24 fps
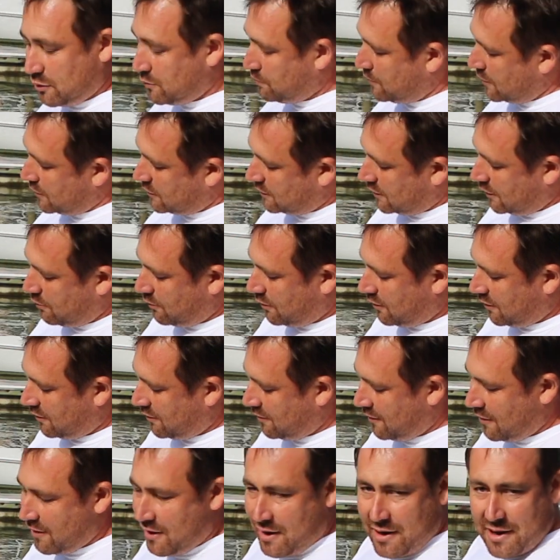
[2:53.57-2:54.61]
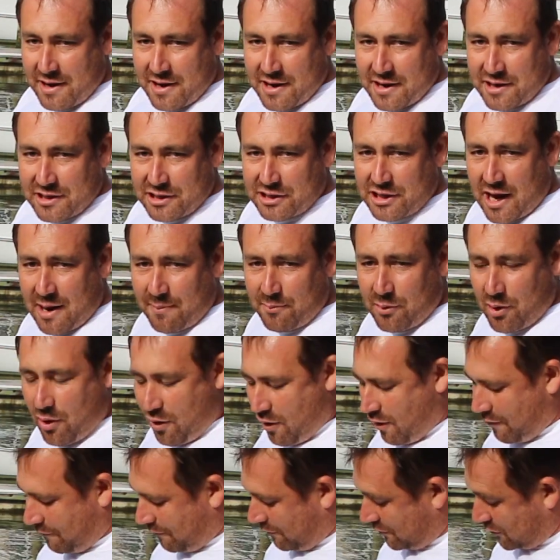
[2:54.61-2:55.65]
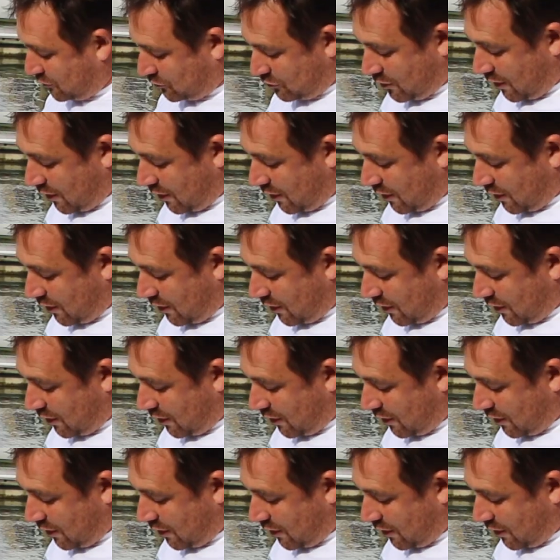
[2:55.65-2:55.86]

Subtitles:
especially with a sharp knife.